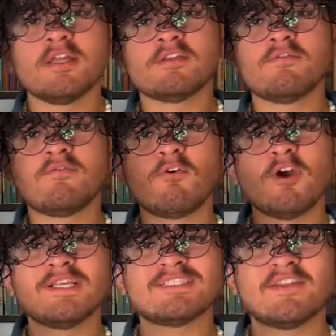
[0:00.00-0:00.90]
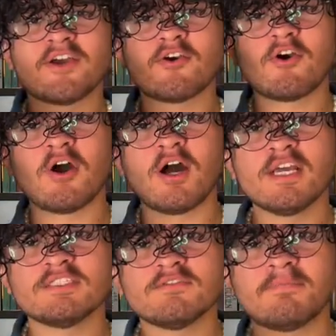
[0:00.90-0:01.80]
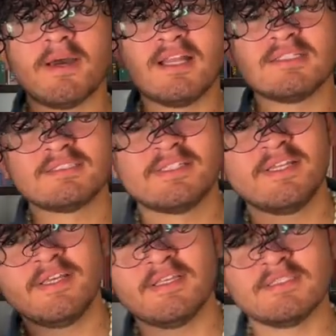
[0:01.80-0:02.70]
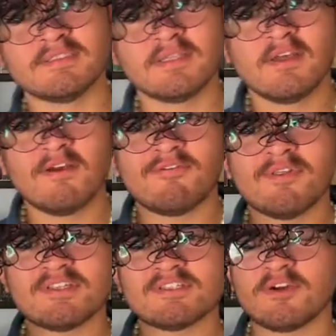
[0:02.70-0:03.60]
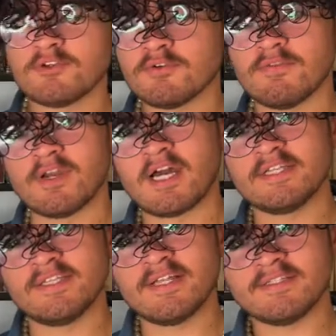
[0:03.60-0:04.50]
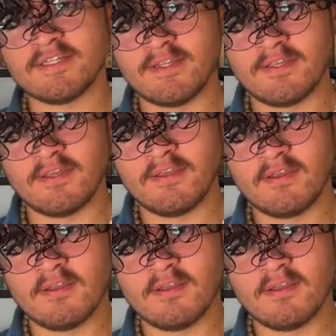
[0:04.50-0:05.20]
to voice the cries of Palestinians for the search of their identity.